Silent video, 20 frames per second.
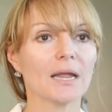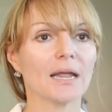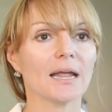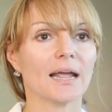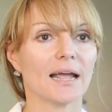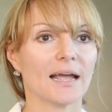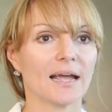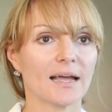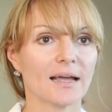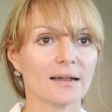
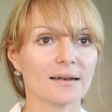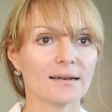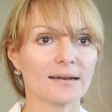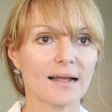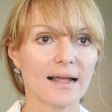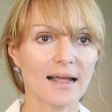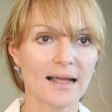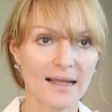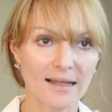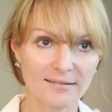and
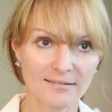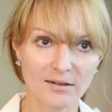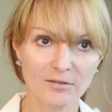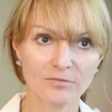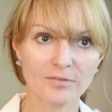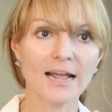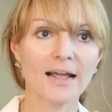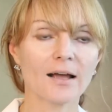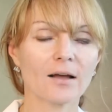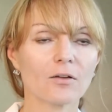as of
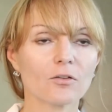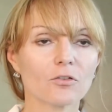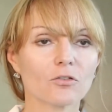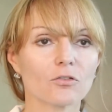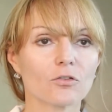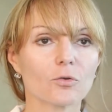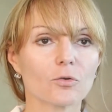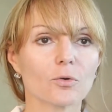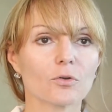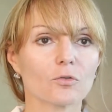now,
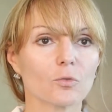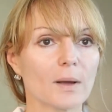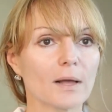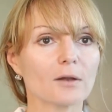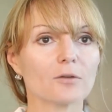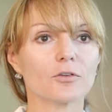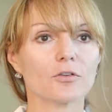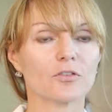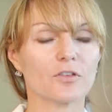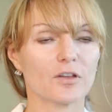Sue is well
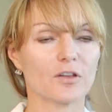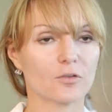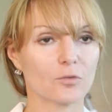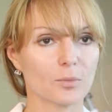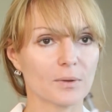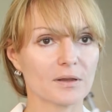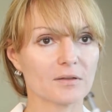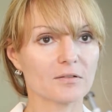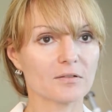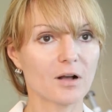over 6
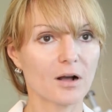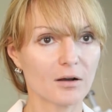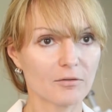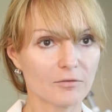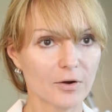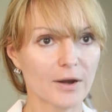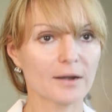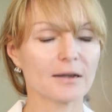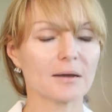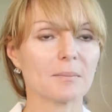weeks off her
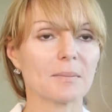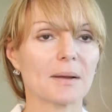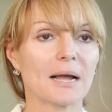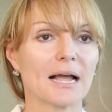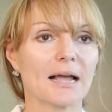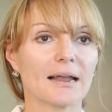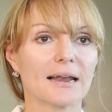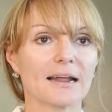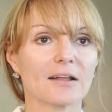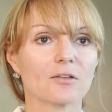
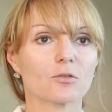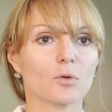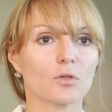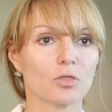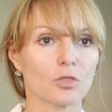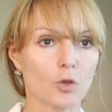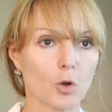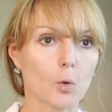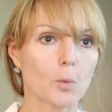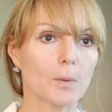antibiotics with
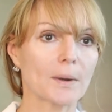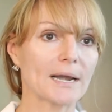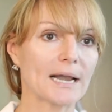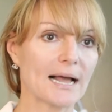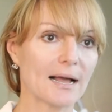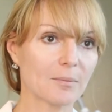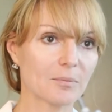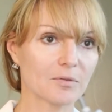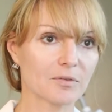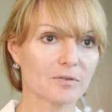no
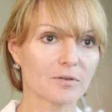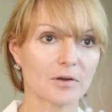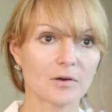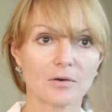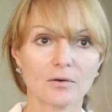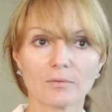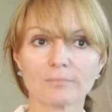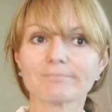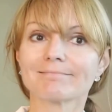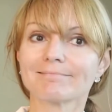relapse. So
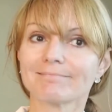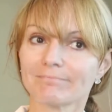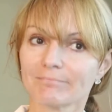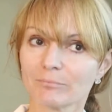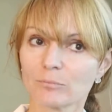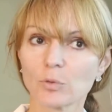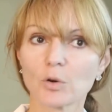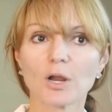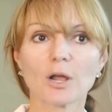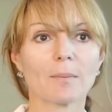
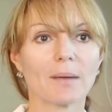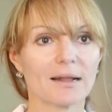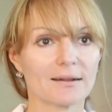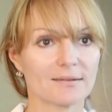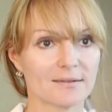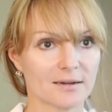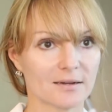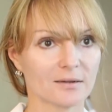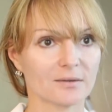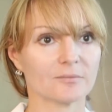pretty amazing.